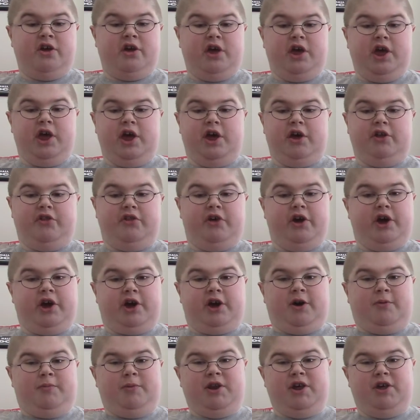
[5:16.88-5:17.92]
and
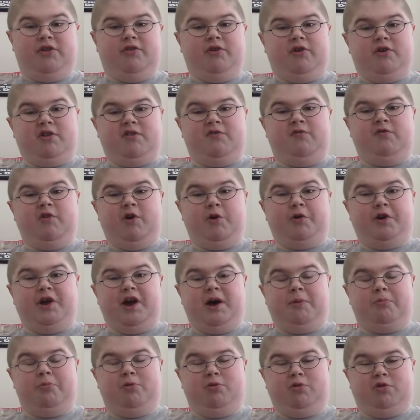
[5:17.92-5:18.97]
coming in there's Fiona
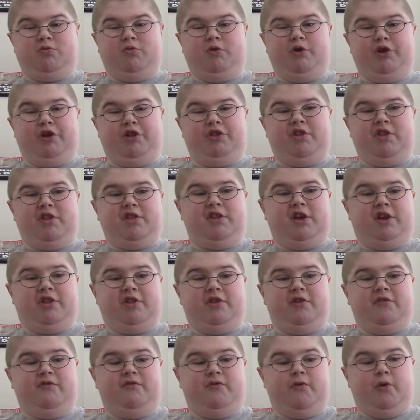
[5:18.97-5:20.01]
Apple's really
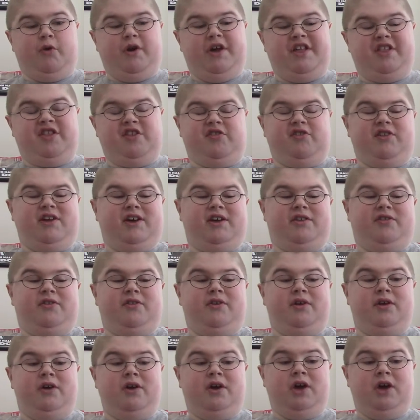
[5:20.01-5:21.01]
distinctive voice, and then